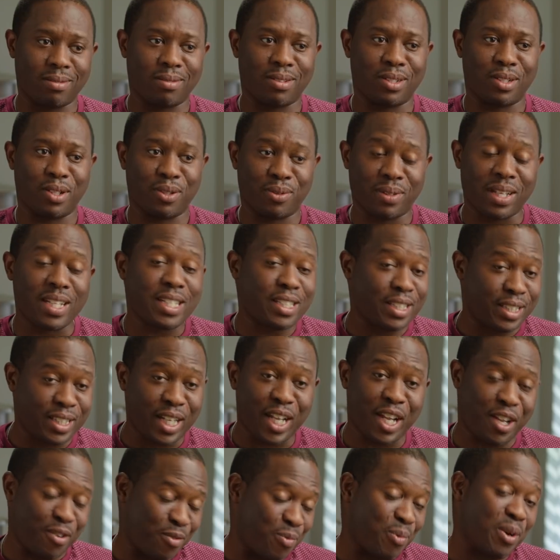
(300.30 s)
You know, they
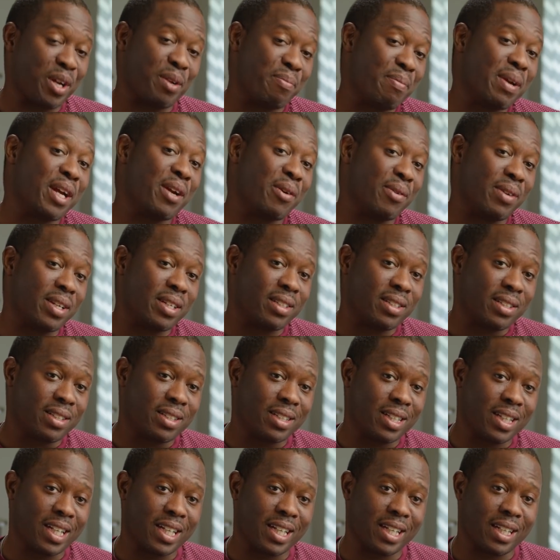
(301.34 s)
saved one
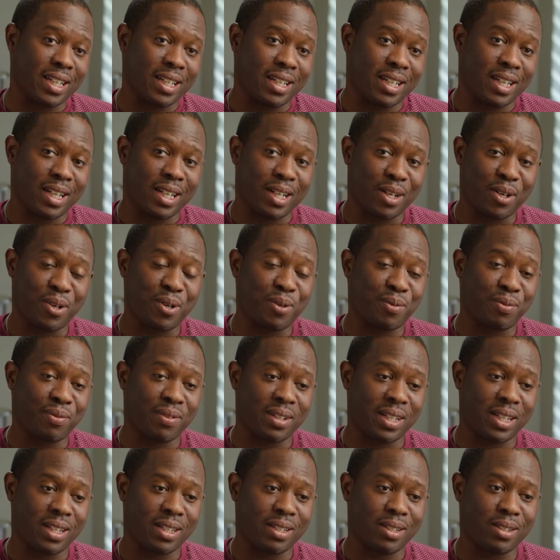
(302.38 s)
marriage, and
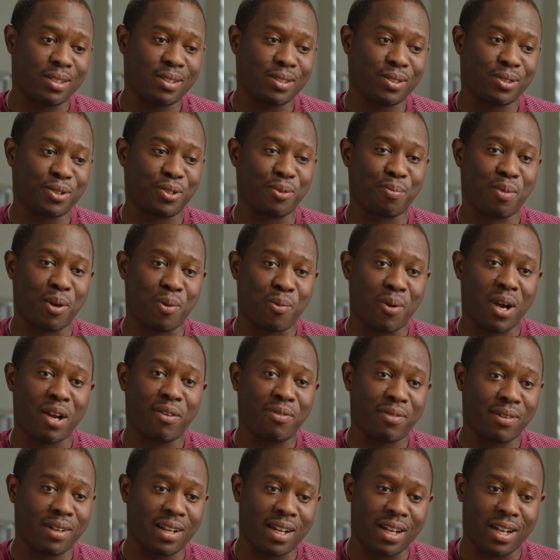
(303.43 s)
hopefully through my
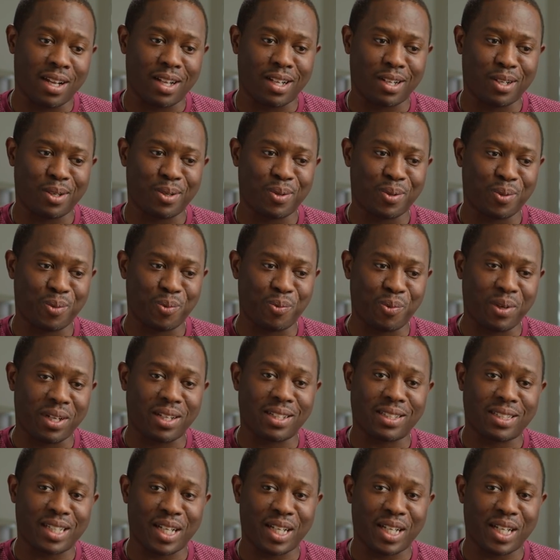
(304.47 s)
wife and I, we can